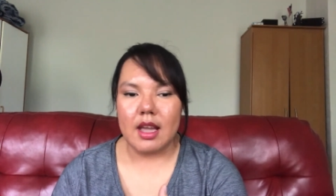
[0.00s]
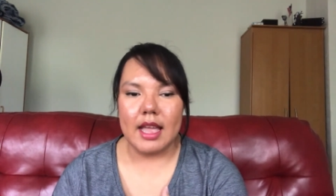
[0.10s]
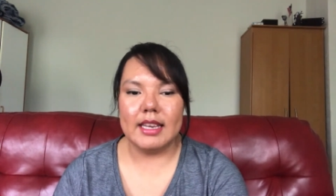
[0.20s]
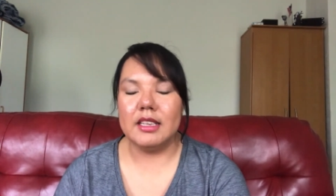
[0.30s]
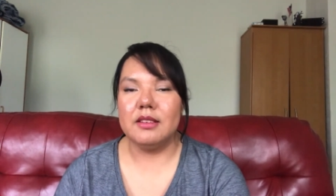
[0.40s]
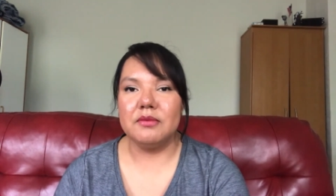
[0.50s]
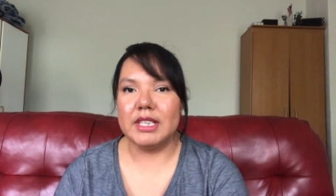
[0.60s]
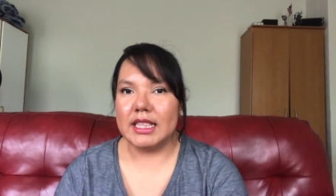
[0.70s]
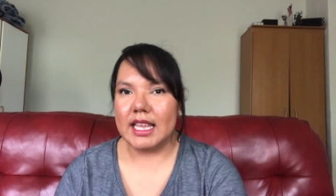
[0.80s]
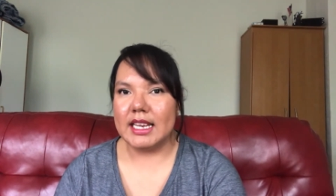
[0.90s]
I didn't
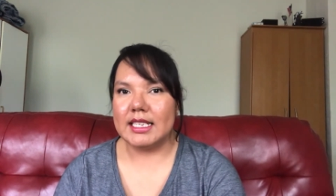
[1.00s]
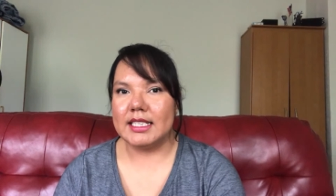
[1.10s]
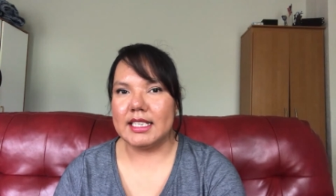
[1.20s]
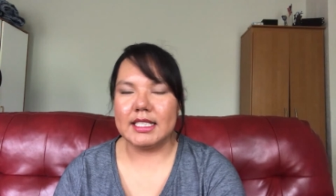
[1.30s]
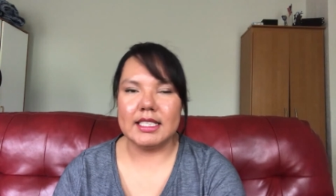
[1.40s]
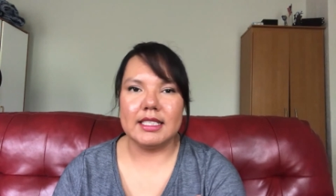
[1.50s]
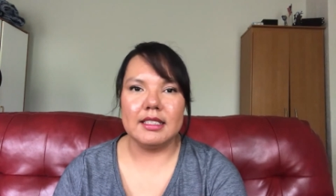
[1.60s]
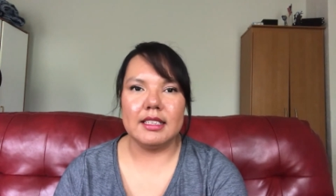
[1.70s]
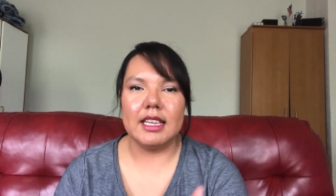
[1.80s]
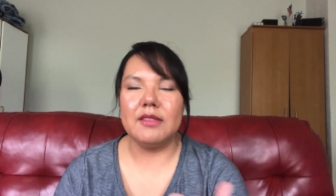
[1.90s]
realize, just
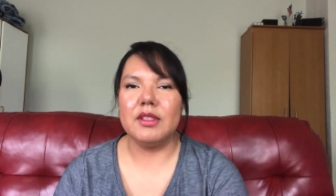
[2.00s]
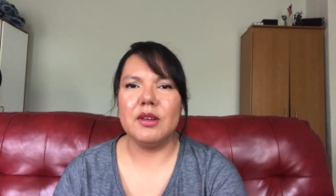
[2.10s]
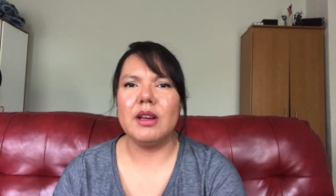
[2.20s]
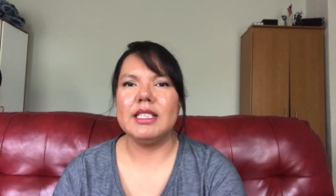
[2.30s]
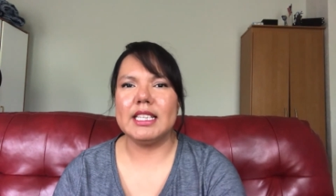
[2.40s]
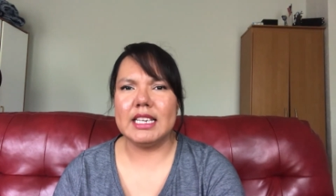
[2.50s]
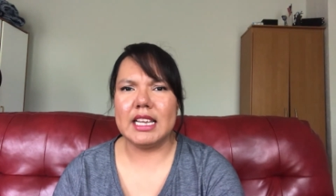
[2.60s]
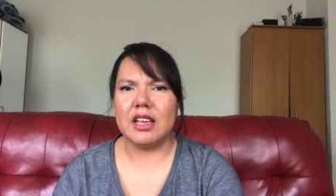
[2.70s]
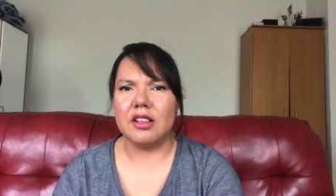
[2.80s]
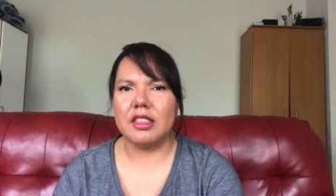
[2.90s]
even though I was eating
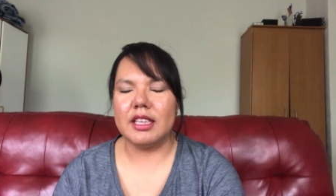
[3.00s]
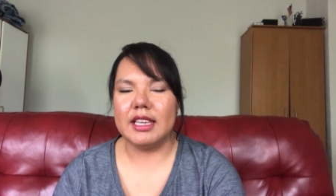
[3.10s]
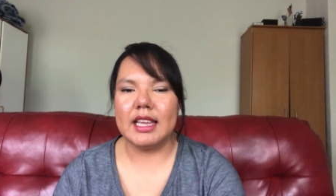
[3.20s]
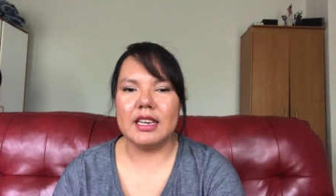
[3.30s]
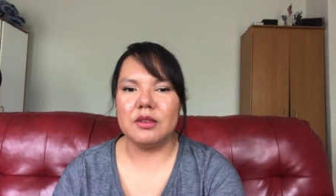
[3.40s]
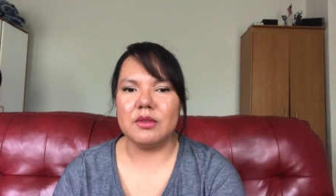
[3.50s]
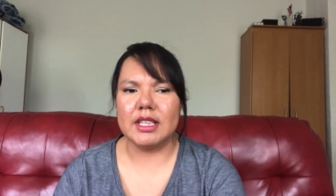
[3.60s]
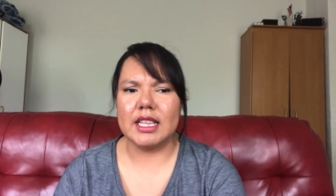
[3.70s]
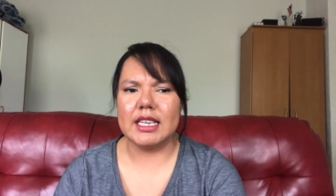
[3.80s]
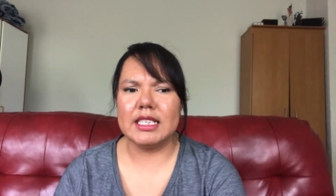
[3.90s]
healthy, I didn't
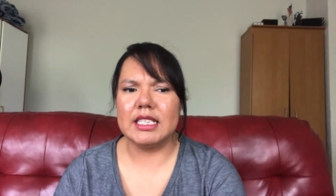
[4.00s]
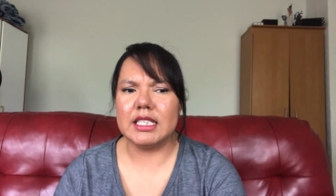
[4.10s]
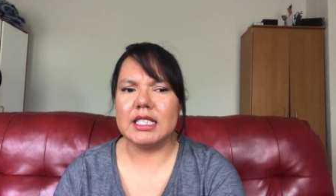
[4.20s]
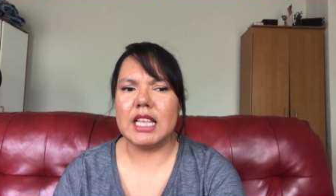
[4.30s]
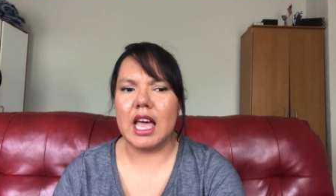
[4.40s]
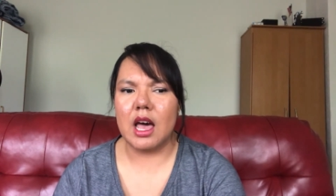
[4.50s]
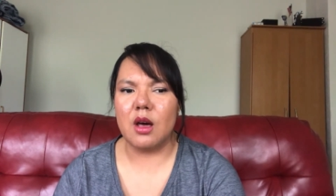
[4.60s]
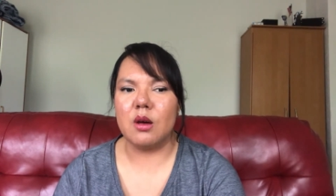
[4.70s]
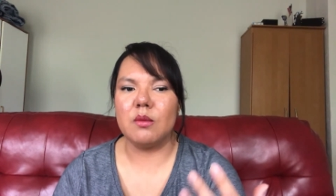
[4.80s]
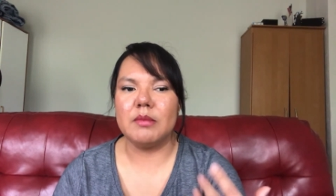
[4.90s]
realize just
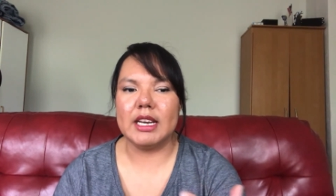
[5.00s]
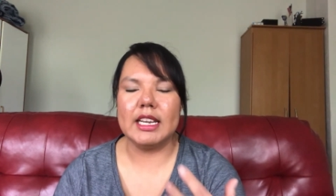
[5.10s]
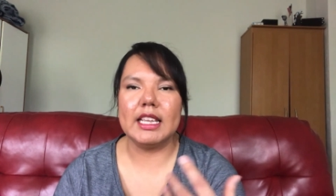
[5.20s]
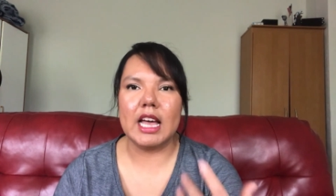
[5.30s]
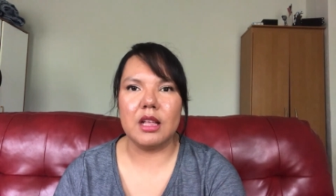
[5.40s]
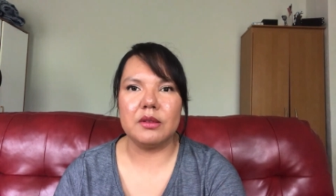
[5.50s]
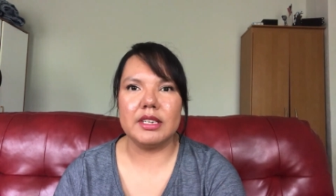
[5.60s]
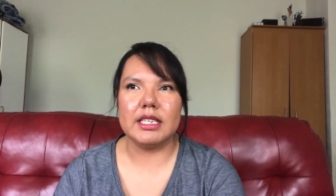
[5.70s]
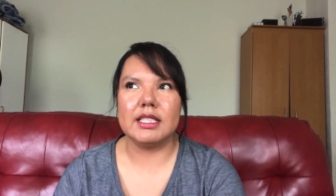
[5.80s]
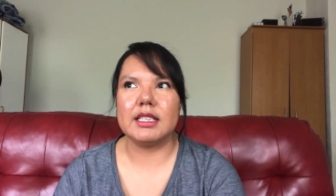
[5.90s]
how many
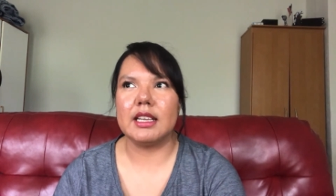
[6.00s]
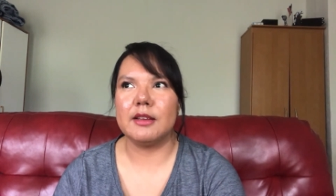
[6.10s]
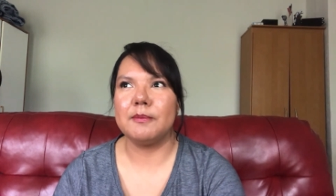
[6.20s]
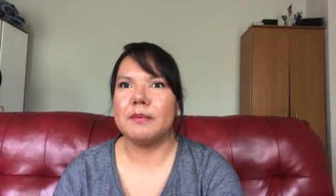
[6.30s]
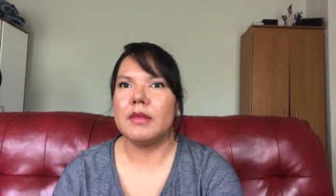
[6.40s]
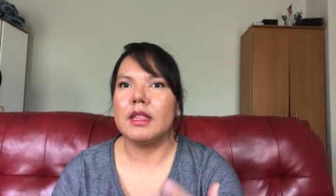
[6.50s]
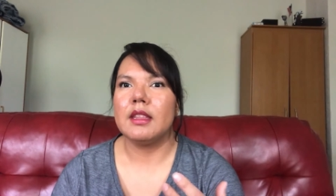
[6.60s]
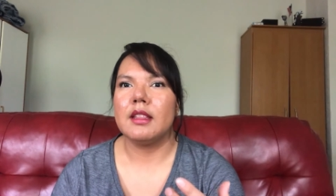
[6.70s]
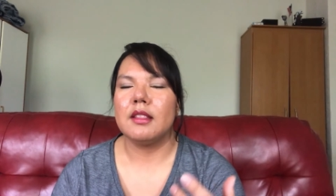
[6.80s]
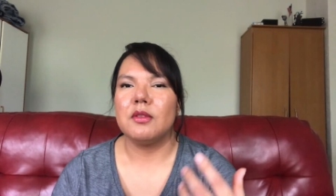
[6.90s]
calories like
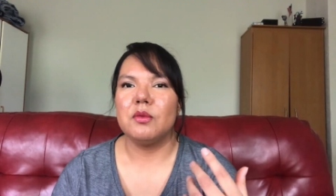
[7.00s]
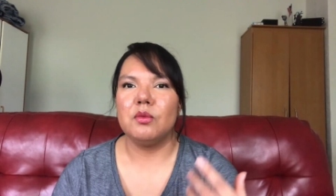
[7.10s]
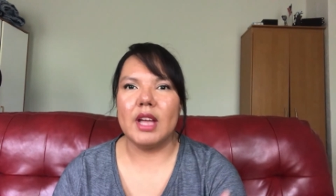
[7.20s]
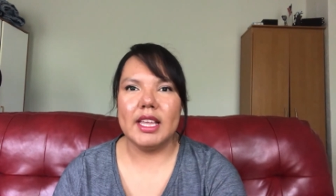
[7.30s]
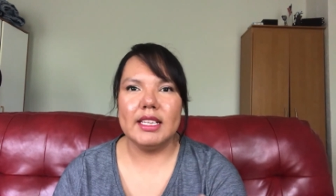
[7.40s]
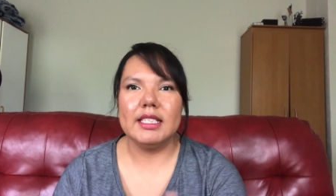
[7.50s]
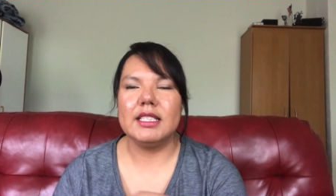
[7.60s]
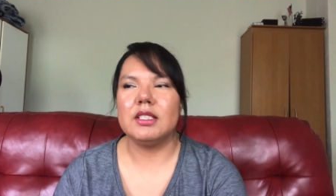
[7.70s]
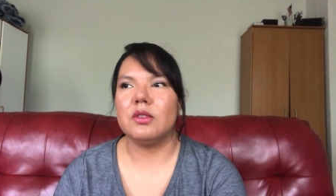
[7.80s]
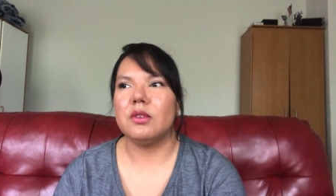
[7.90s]

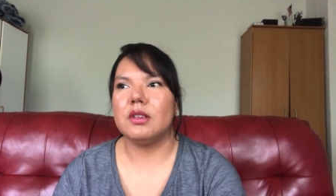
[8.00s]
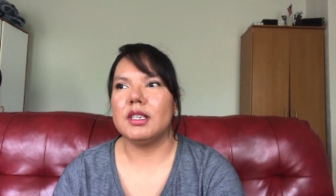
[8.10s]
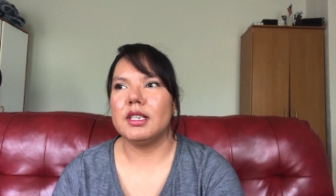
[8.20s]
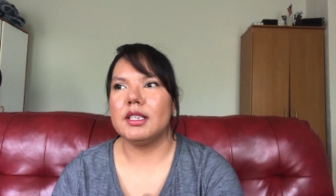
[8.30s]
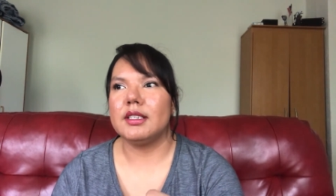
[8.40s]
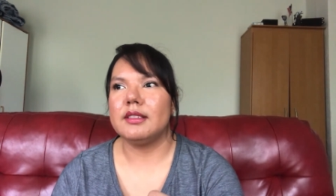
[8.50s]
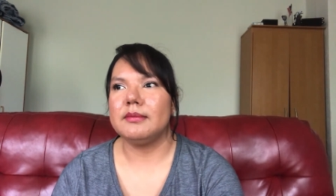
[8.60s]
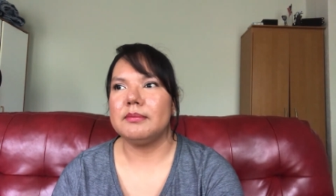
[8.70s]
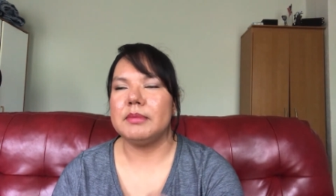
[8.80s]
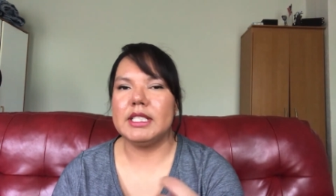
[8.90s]
rice or
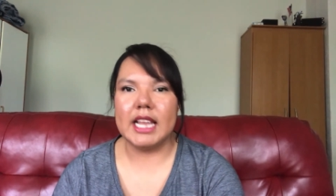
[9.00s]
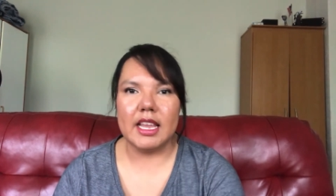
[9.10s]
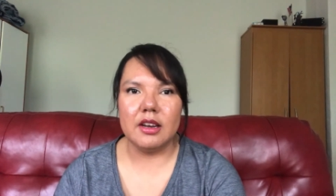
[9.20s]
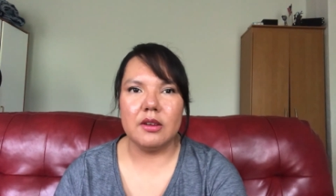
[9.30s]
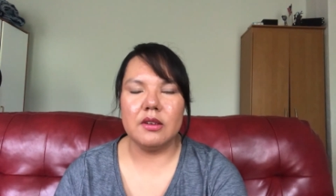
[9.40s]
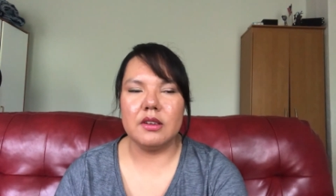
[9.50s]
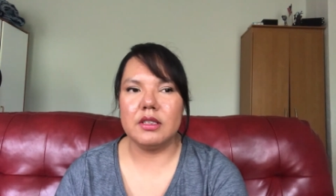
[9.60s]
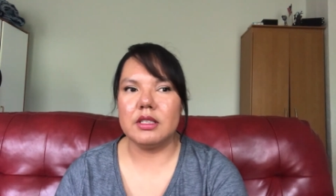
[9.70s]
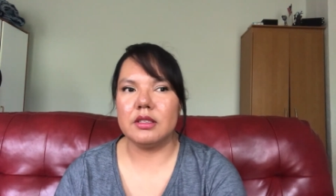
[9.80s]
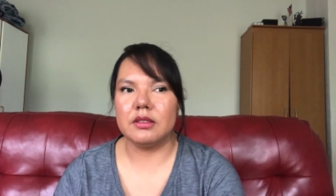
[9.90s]

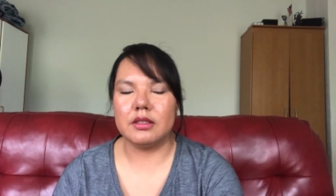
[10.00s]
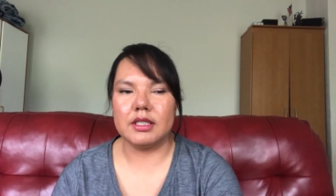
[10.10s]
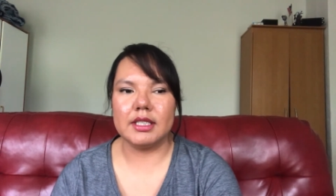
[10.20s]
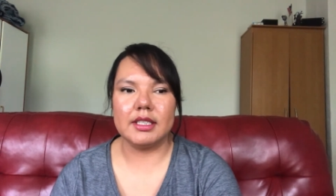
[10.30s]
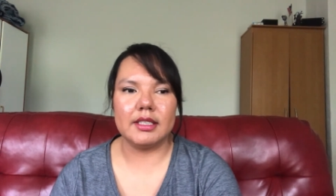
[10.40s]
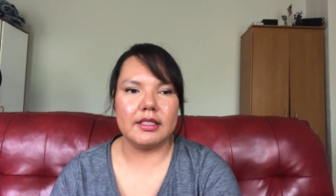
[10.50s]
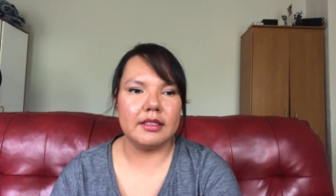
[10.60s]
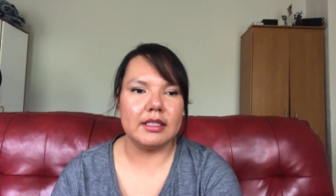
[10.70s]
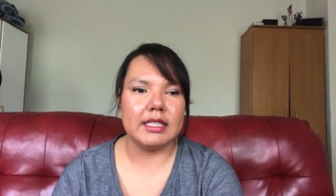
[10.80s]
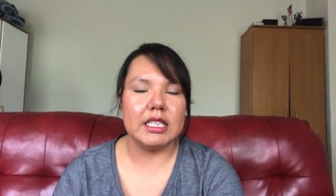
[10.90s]
potatoes or
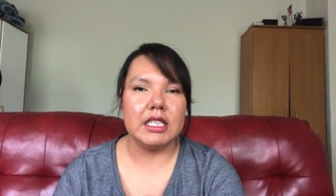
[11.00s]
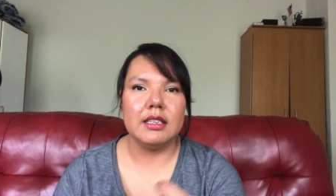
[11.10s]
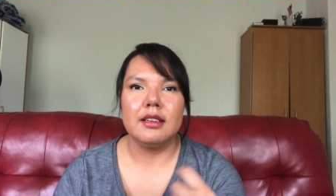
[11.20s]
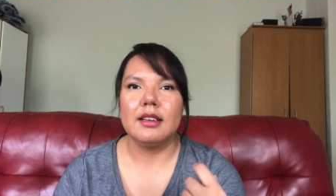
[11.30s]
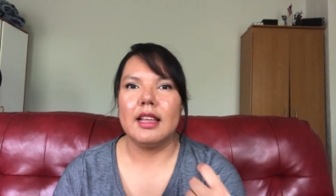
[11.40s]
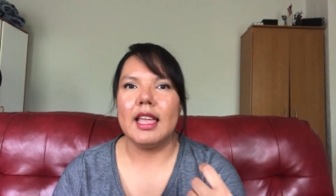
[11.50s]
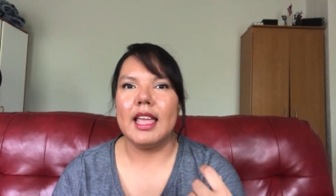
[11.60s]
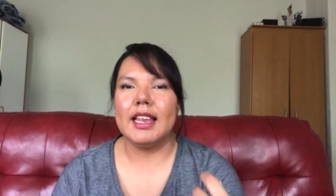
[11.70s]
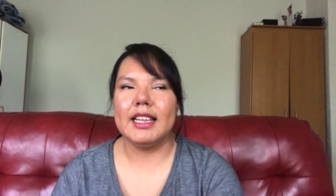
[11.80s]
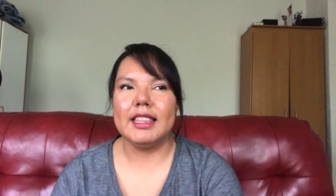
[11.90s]

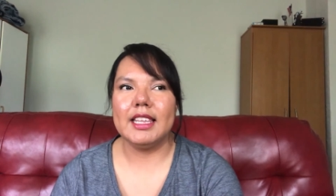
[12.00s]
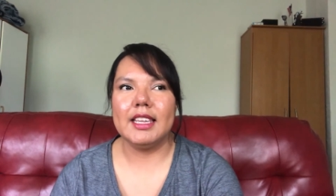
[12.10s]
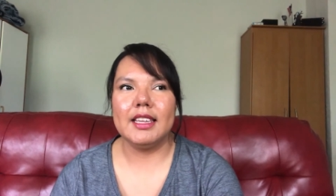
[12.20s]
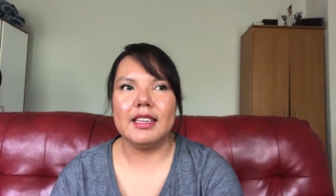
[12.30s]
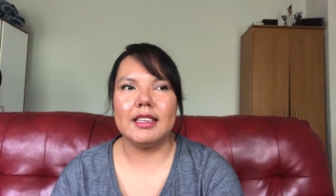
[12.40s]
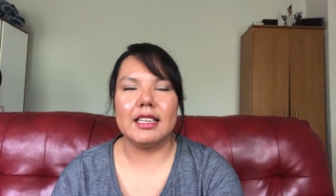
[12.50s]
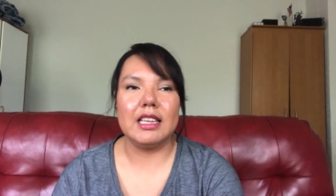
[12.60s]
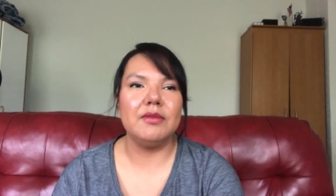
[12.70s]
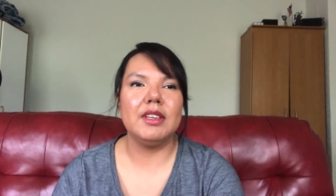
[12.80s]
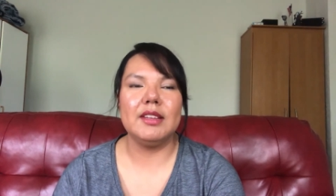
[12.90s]
anything,
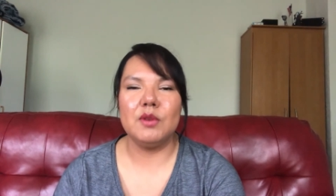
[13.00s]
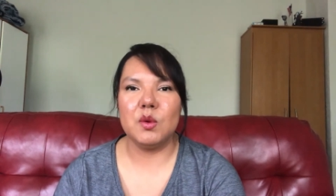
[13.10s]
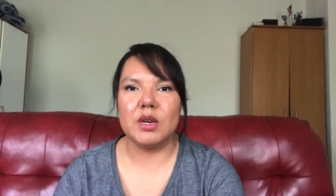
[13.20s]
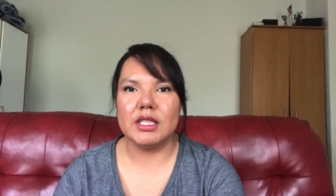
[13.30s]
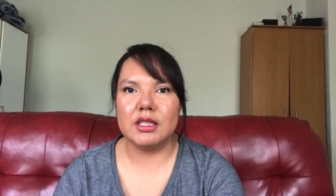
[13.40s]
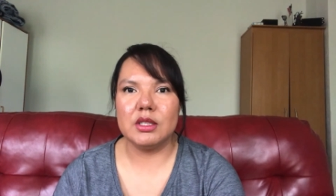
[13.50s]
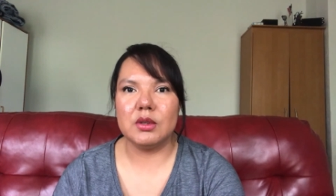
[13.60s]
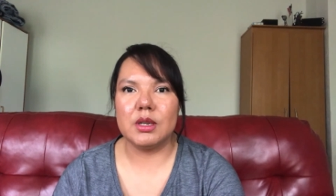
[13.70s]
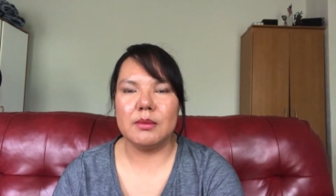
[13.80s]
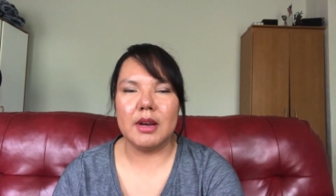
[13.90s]
even if it wasn't
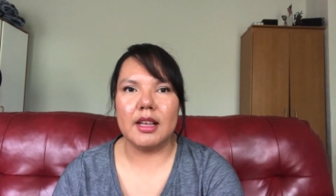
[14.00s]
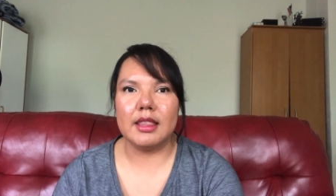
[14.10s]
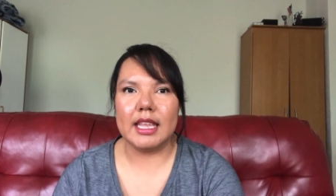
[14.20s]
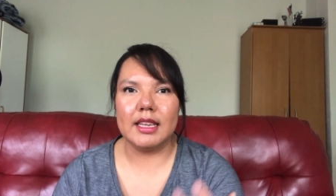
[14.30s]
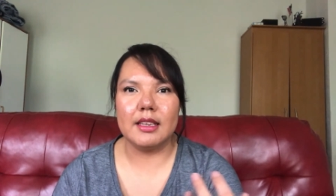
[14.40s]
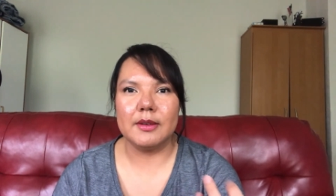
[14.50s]
store-bought, like